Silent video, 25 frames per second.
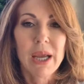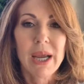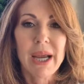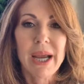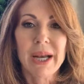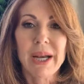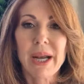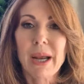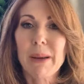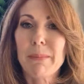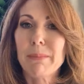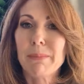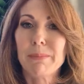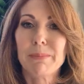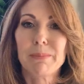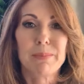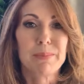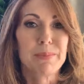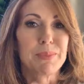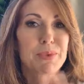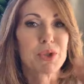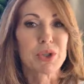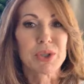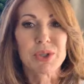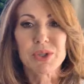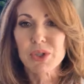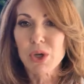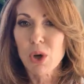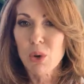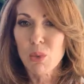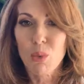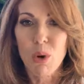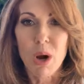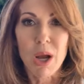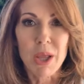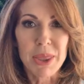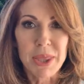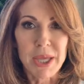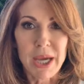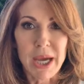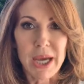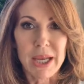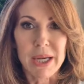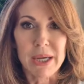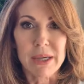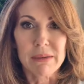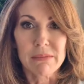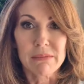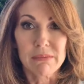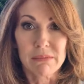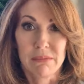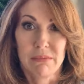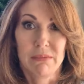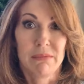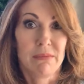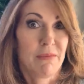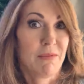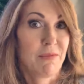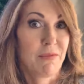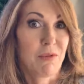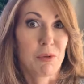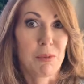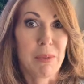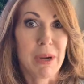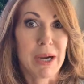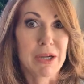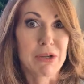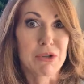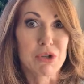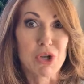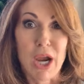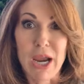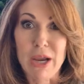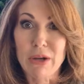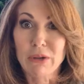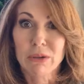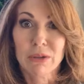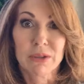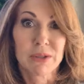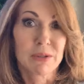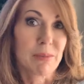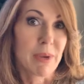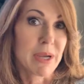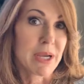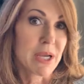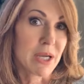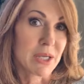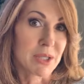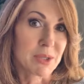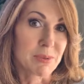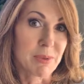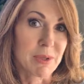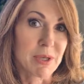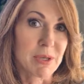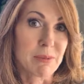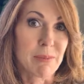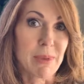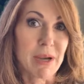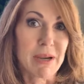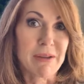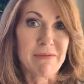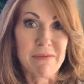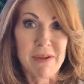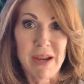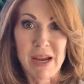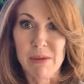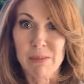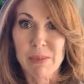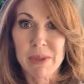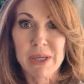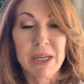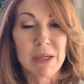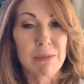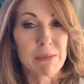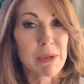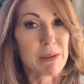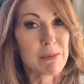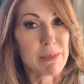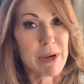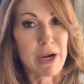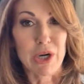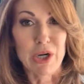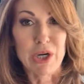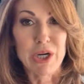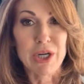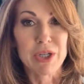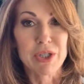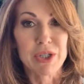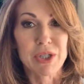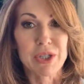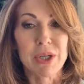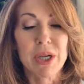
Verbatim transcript: And I just don't want that for my child and my husband and my family and my marriage.